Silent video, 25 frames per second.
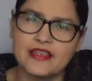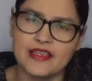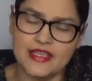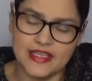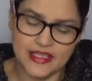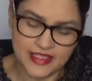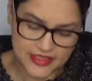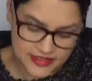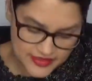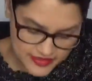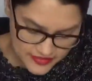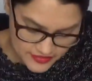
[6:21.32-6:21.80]

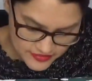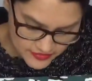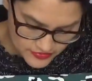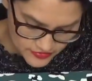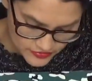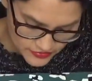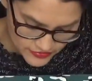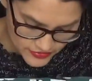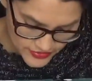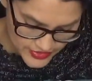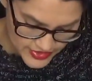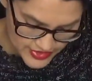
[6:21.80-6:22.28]
it's
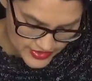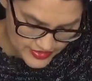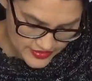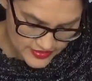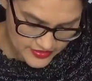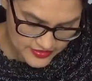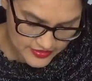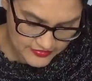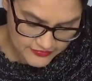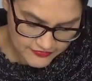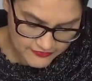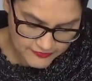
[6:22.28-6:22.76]
gorgeous.
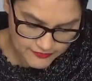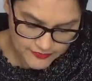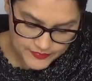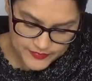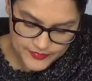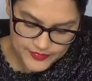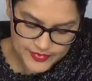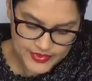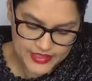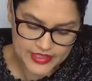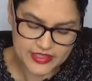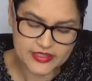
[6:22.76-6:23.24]

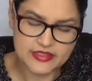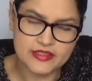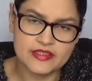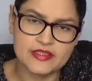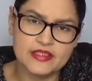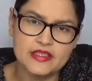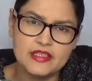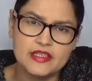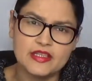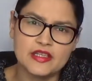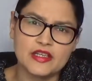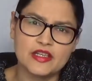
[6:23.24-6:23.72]
It's
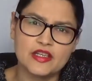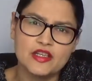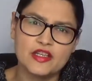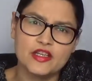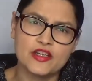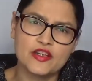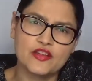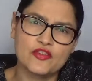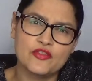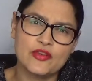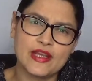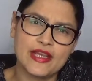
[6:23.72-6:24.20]
a
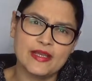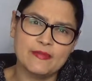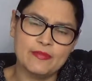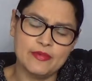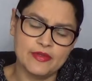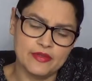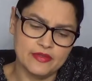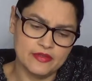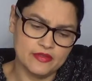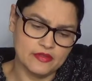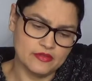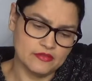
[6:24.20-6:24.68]
crepe
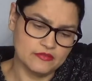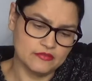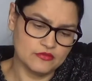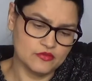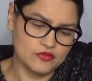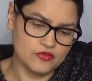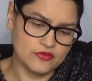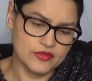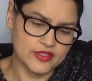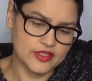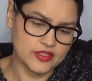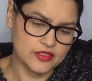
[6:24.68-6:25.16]

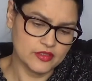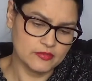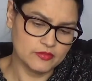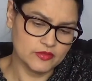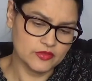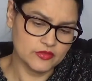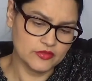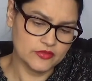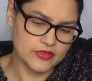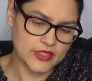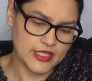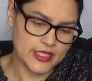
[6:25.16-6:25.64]
or a
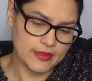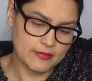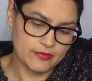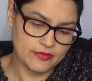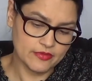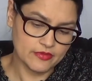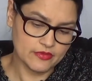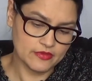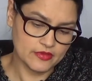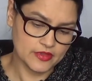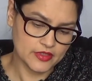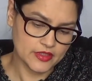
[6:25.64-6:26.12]
double crepe,
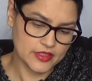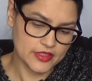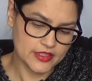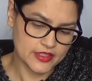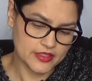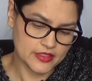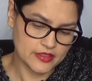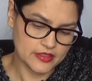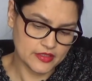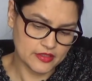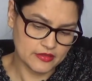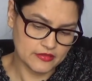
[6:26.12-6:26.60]
I
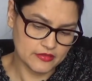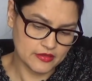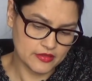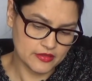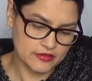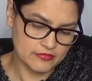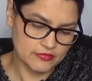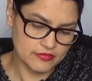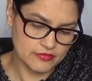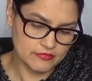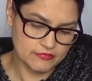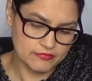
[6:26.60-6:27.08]
don't know
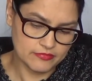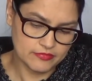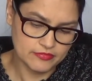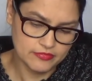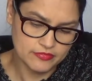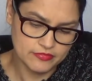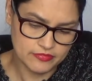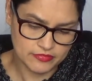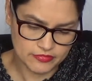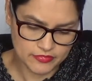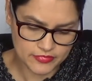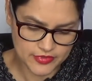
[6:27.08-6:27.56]

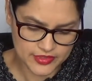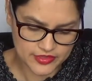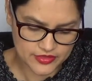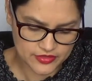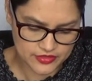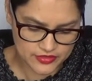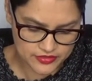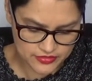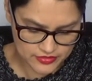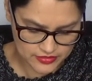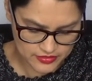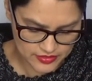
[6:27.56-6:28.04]

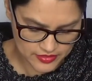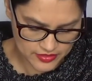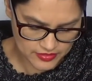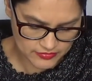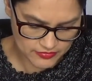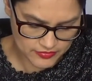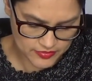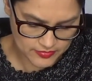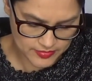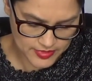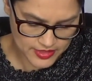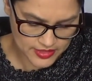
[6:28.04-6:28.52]
which it
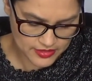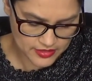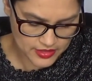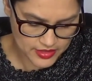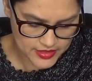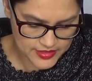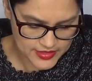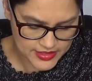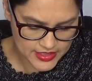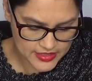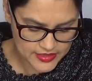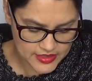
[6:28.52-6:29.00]
would be
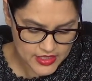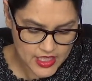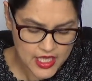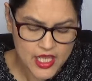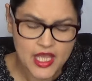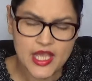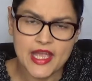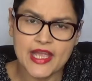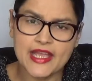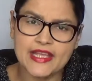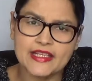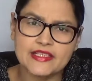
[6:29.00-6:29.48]
classed as.
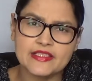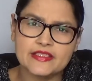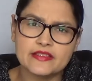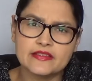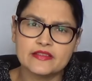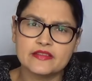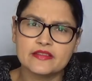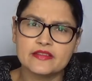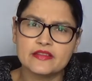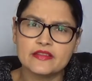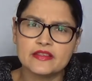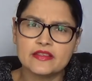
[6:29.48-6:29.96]

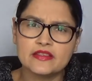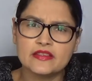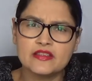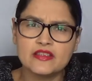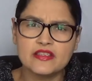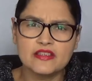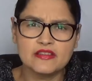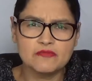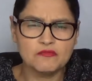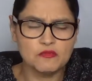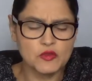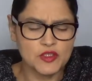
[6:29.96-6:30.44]

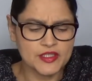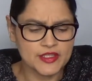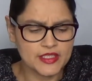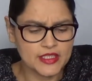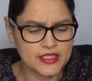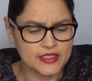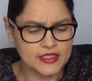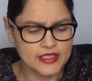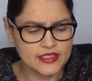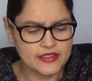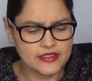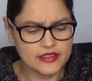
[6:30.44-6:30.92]
One
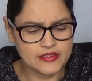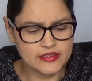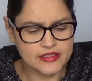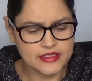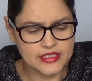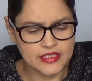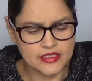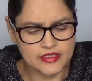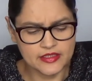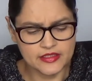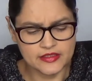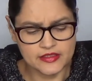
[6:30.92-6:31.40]
thing they don't
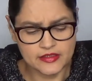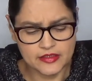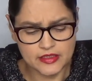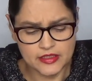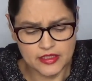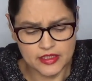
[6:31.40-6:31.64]
tell you,